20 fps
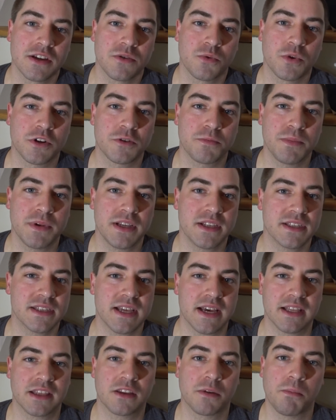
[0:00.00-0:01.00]
which means
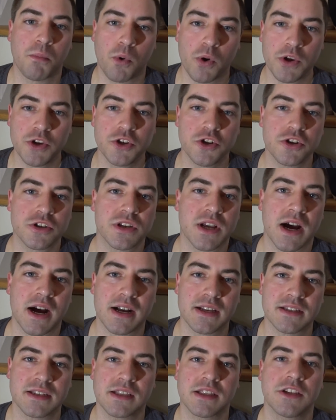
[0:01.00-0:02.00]
that the moisture is
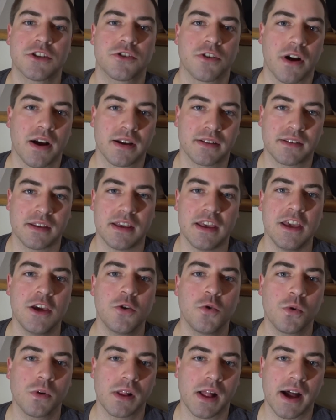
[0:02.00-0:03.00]
constantly trying to
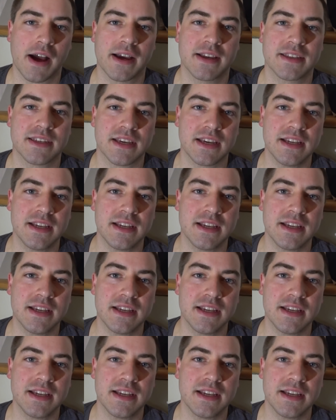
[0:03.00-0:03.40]
equalize